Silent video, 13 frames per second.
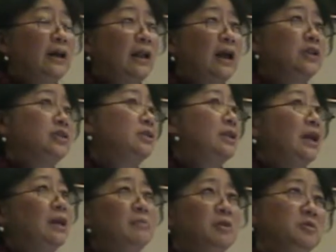that
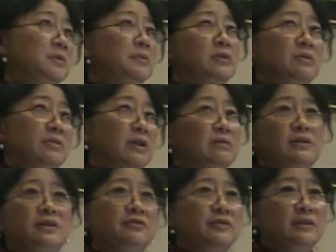actually most people don't know
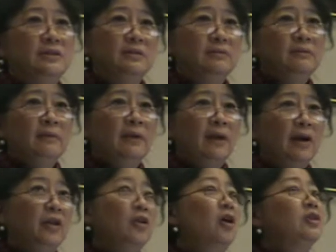the difference,
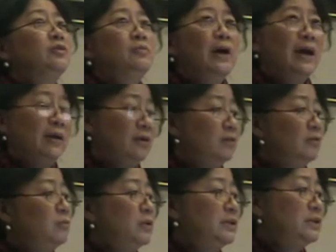are not aware
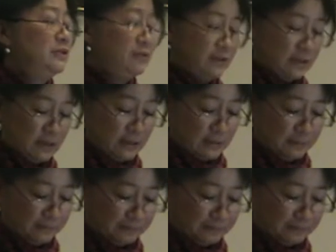of what the difference is.